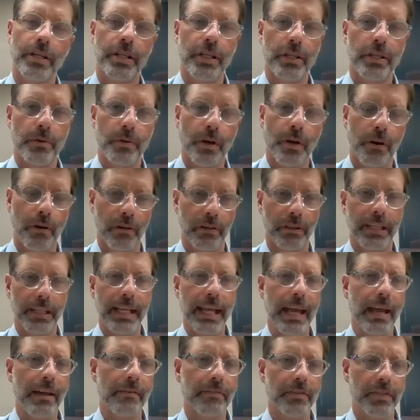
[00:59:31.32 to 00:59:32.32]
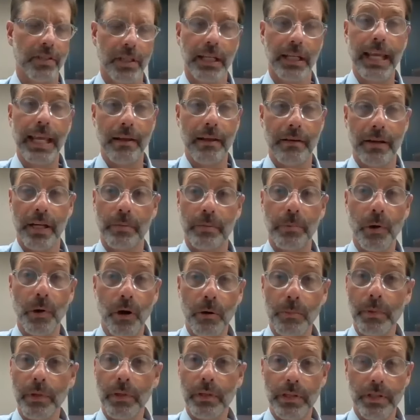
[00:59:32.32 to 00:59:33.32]
Do you currently have, is it a county
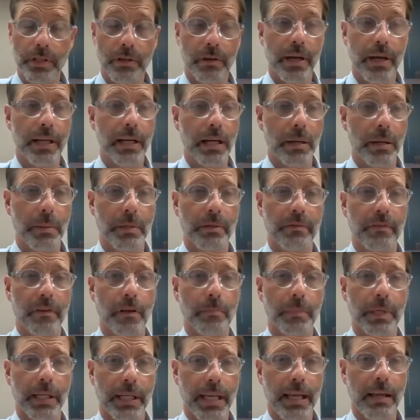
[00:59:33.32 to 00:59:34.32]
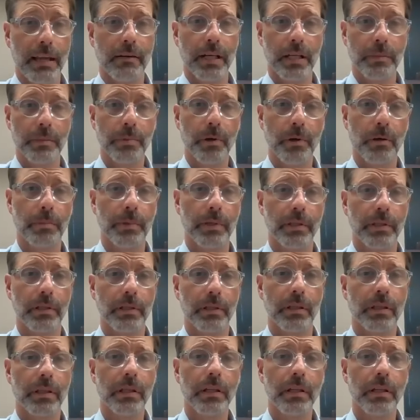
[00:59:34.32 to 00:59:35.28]
department? Is your economic development a county department?